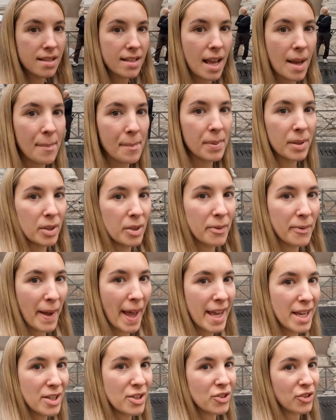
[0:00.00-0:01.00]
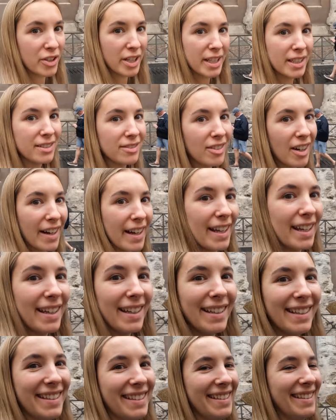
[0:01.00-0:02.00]
Temple of Hadrian right
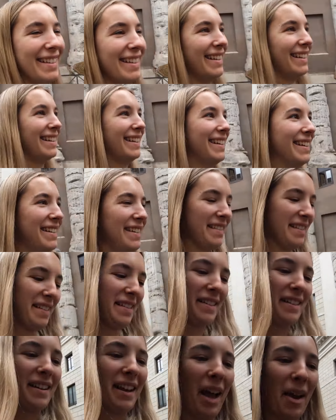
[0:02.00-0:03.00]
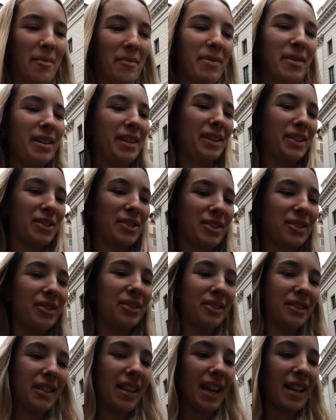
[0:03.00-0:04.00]
here. I'm pretty
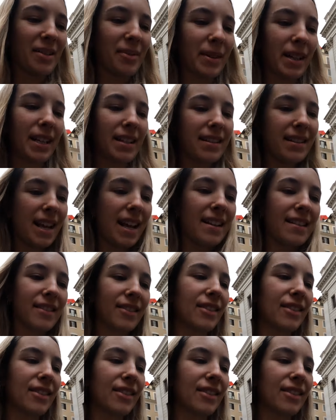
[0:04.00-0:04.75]
sure that's what it says